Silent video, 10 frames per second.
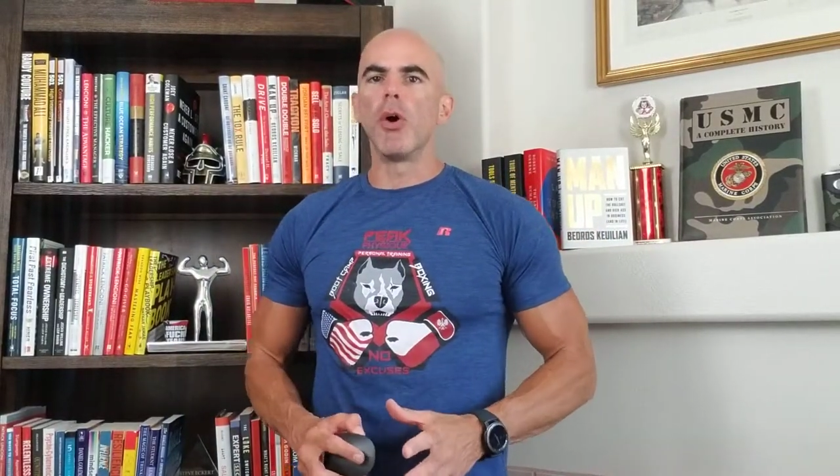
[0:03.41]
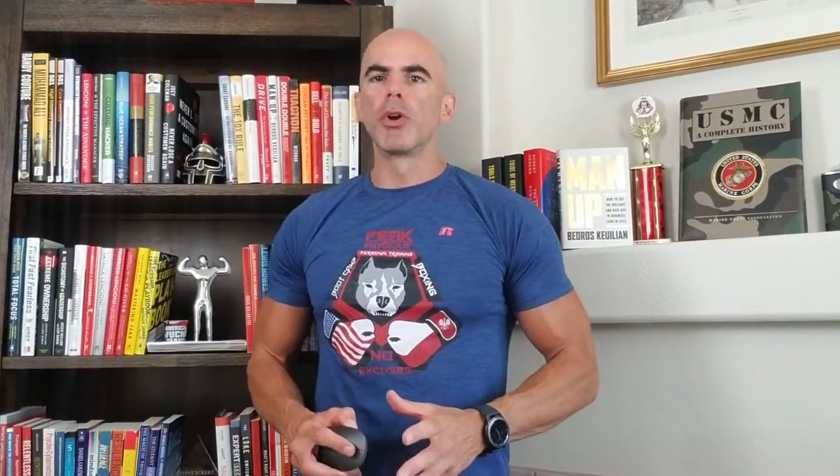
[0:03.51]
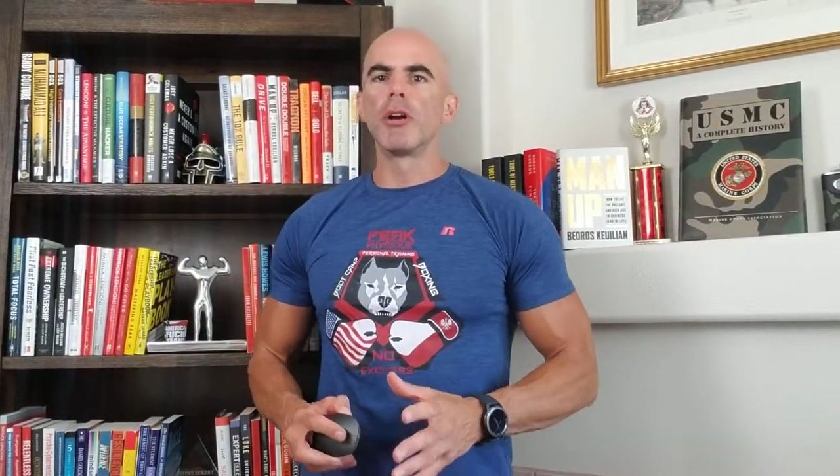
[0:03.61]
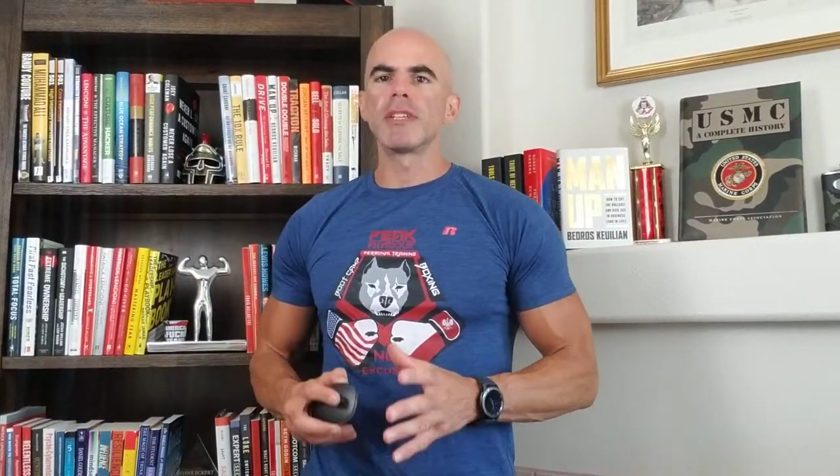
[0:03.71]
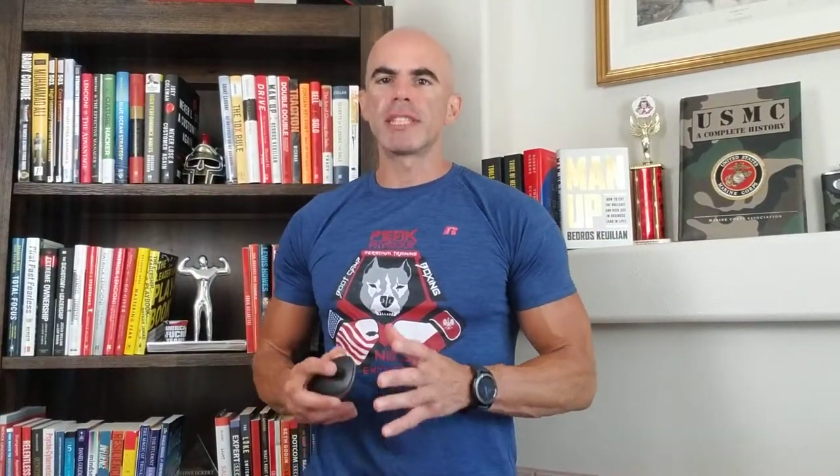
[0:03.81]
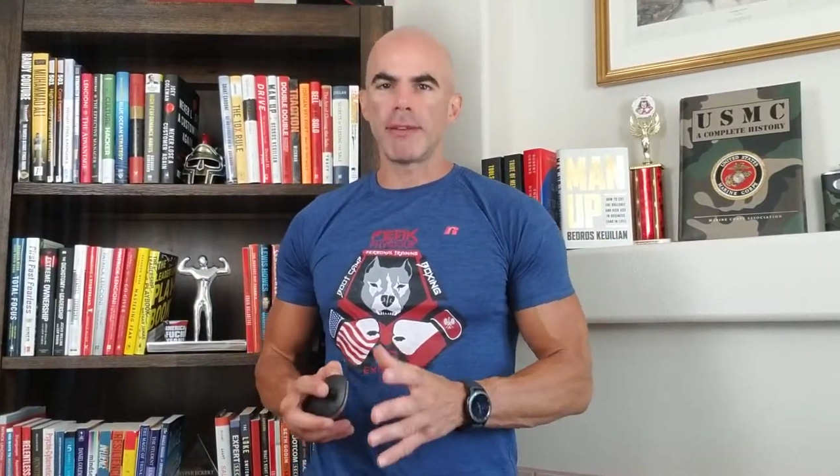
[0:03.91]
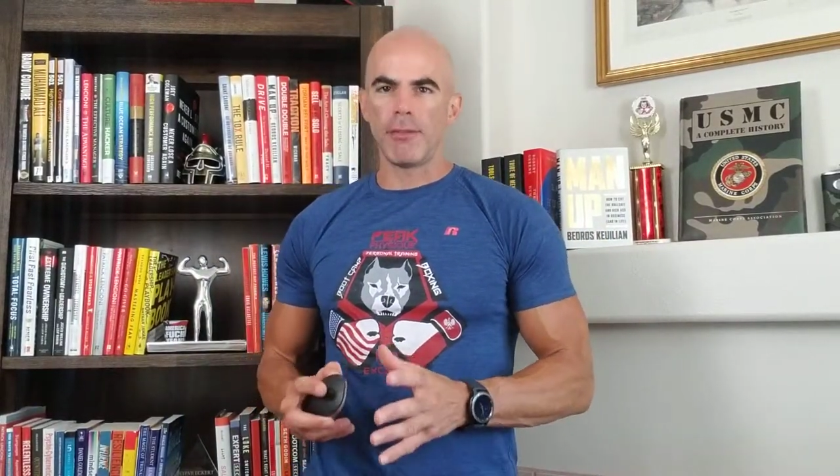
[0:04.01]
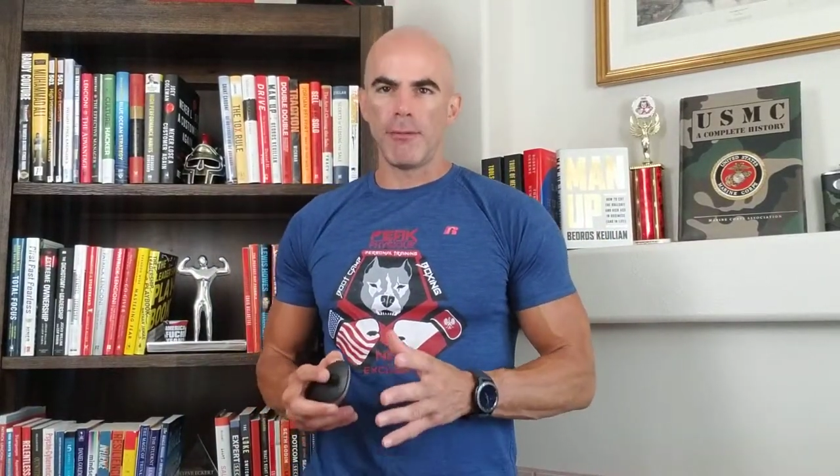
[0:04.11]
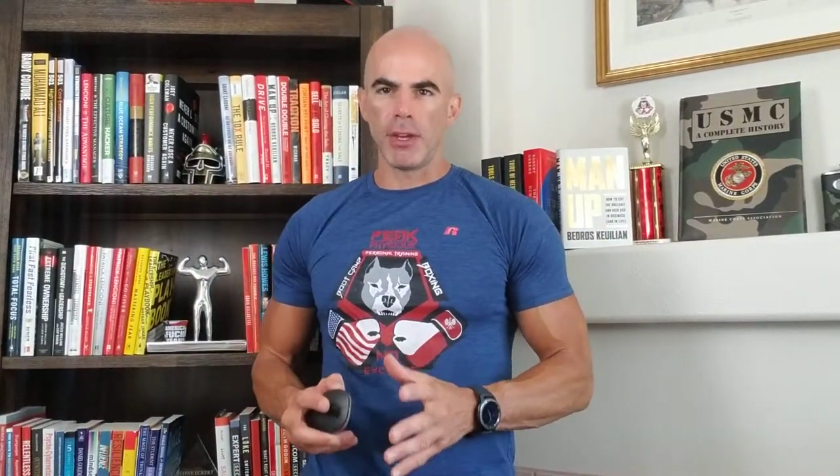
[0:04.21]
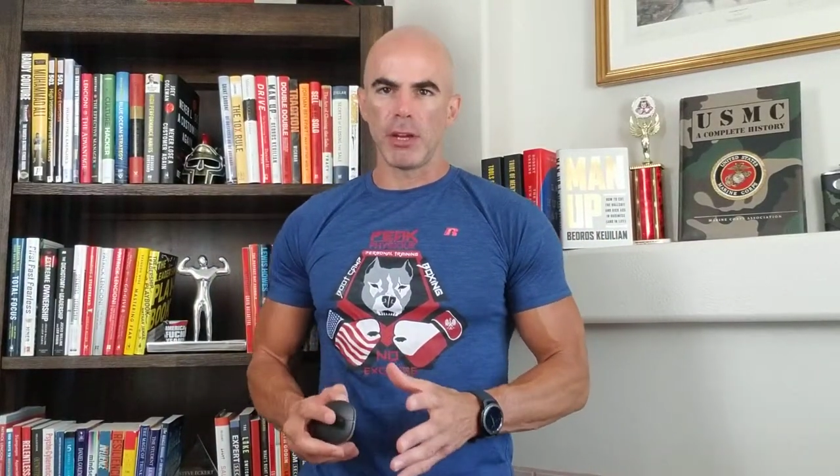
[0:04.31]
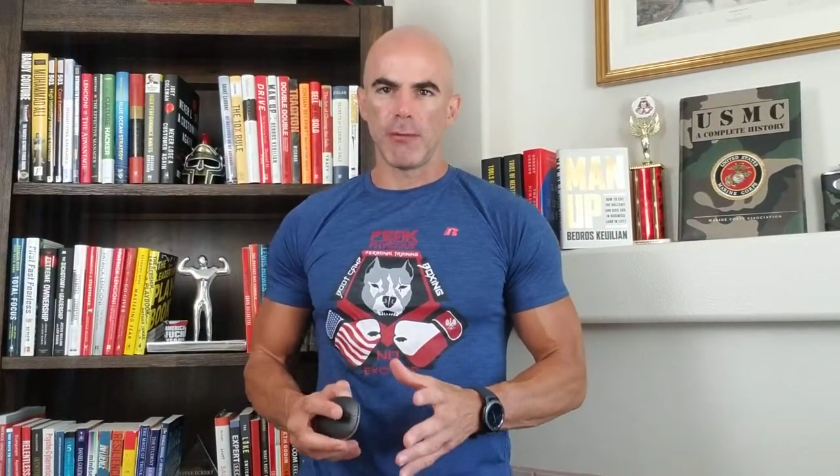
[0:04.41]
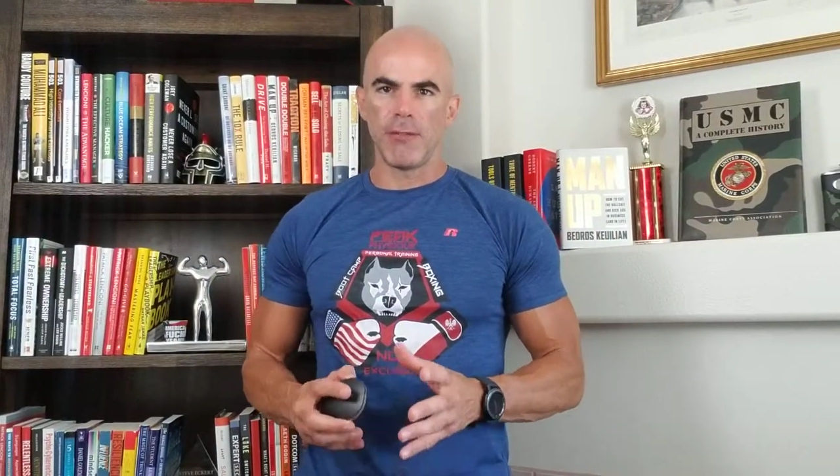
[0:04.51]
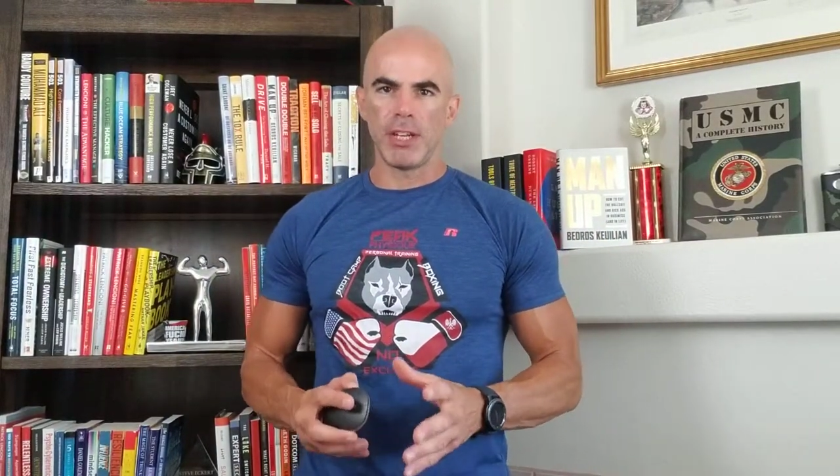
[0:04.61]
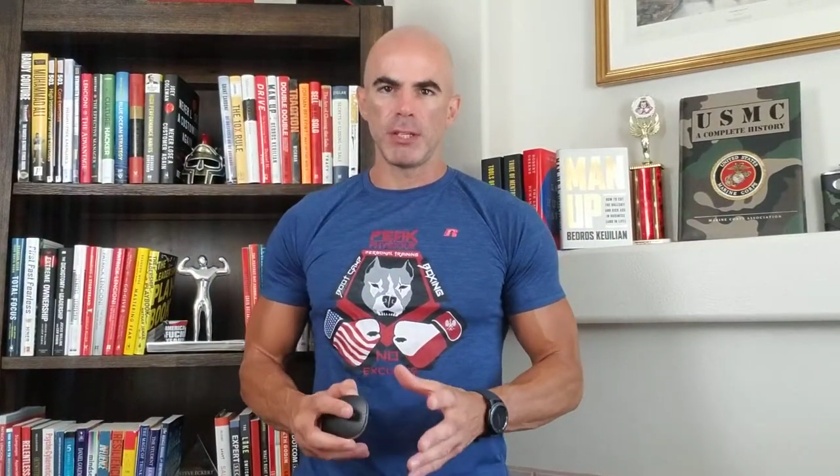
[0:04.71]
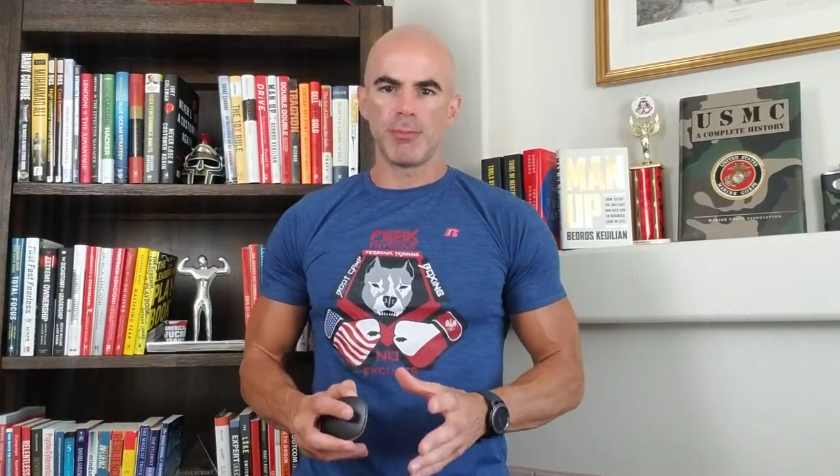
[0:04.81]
owner of a seven-figure fitness